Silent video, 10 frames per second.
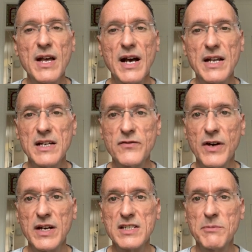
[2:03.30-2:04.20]
and
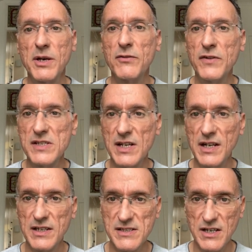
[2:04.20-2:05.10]
advice about physical
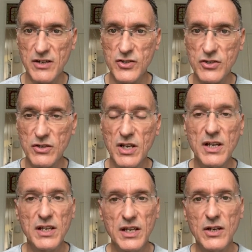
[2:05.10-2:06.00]
exertion,
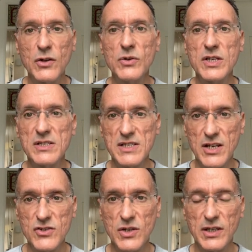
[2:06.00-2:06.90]
including
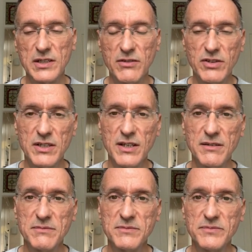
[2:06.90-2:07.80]
sexual activity.
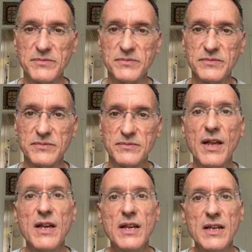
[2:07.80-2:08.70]

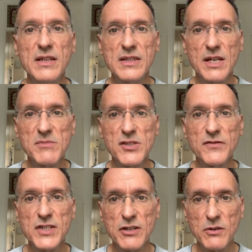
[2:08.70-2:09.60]
In terms of
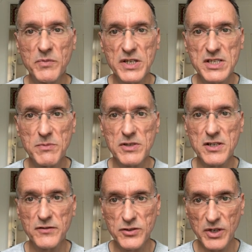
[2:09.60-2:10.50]
general principles
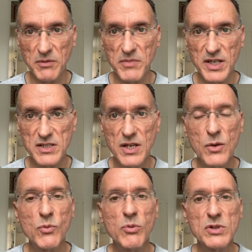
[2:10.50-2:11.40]
of treatment,
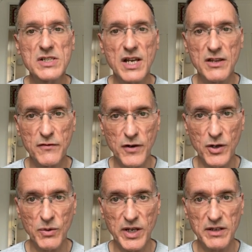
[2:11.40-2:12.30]
we will say the
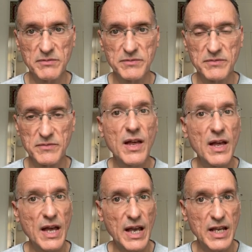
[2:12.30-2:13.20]
following.
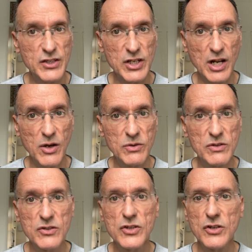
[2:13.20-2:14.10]
Age
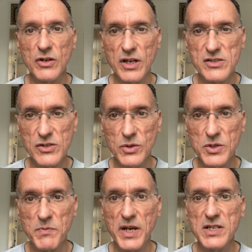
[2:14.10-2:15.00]
alone should not
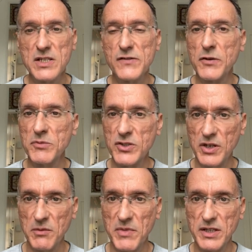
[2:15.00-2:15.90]
exclude patients from
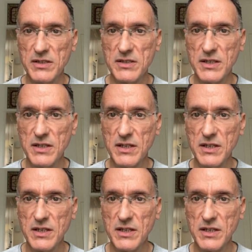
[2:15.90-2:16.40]
treatment.